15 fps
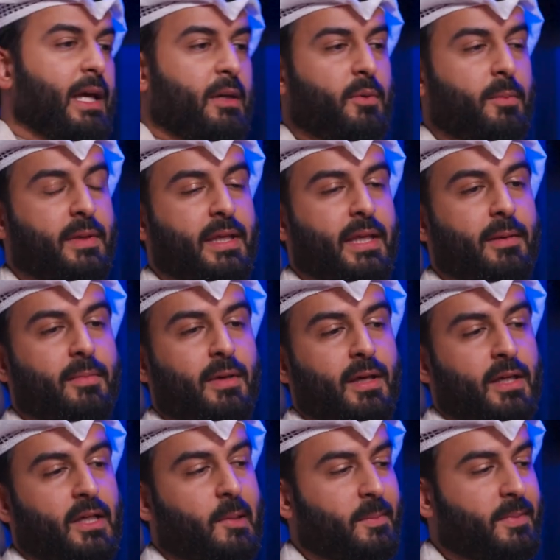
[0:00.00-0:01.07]
and we became
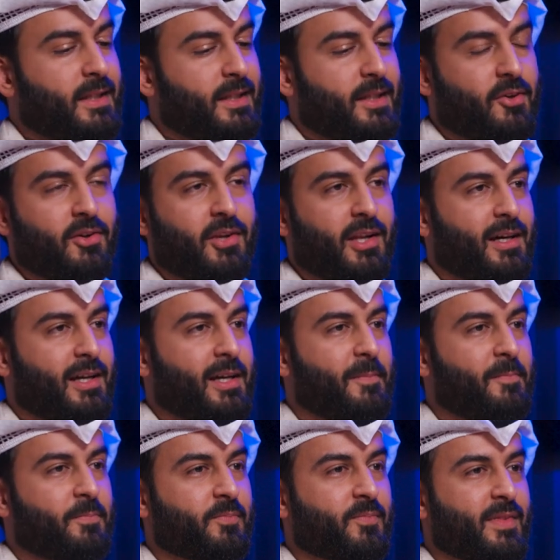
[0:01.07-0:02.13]
completely
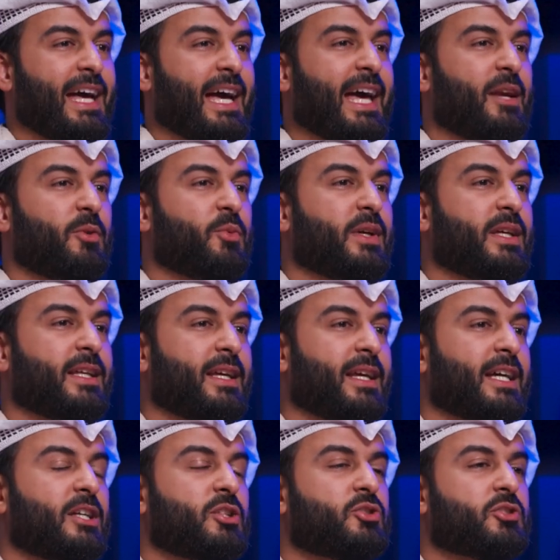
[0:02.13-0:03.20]
online and we
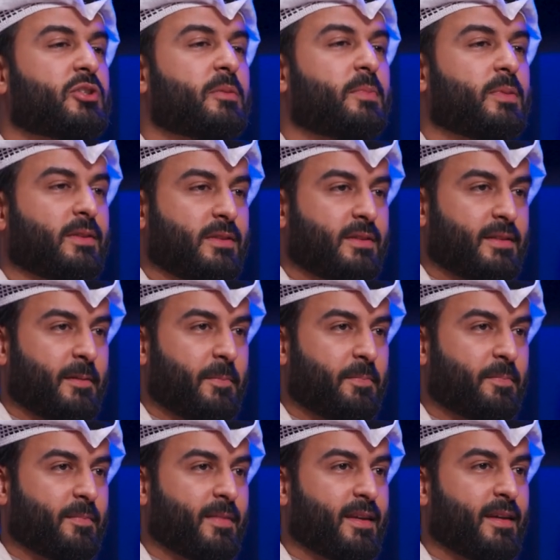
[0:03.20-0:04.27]
tripled
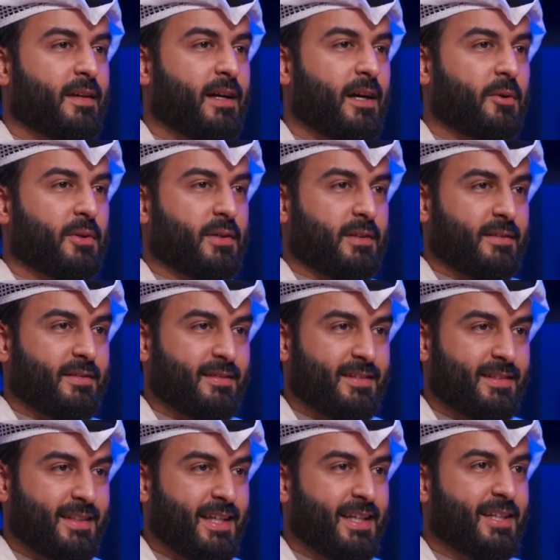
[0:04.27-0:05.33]
our
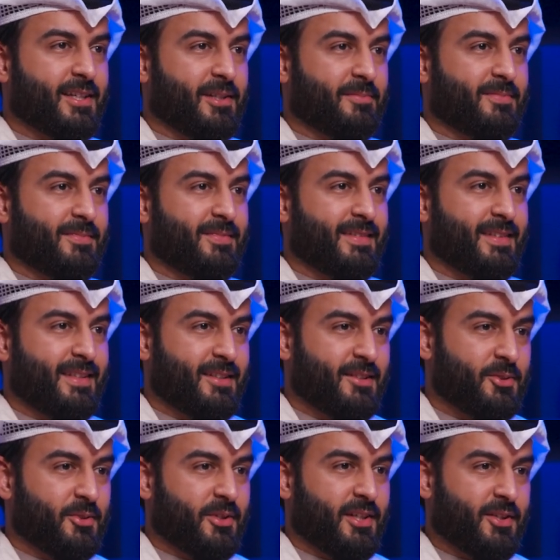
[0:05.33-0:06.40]
income
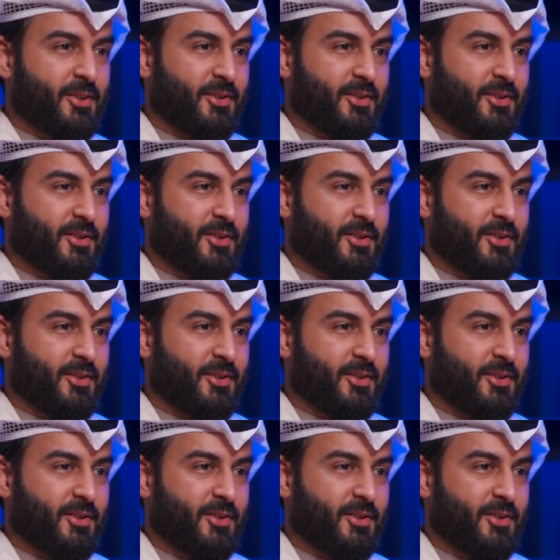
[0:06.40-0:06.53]
during